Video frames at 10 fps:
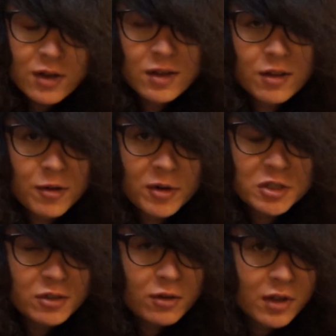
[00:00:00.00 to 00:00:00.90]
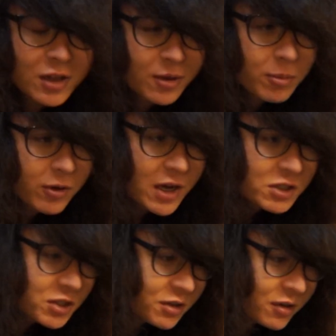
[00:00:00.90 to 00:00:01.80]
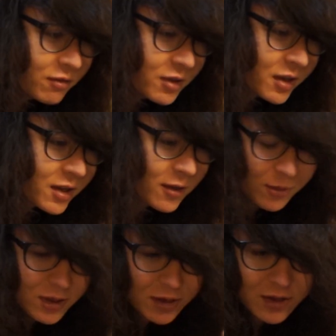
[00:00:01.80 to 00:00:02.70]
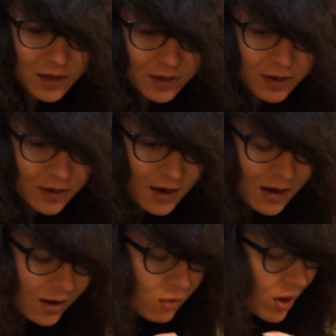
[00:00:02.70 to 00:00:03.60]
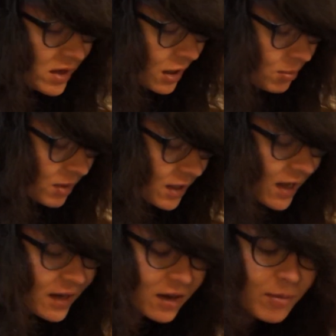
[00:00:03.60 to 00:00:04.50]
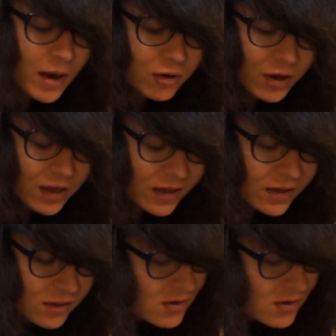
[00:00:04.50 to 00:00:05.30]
The original inspiration of this was getting quite upset about a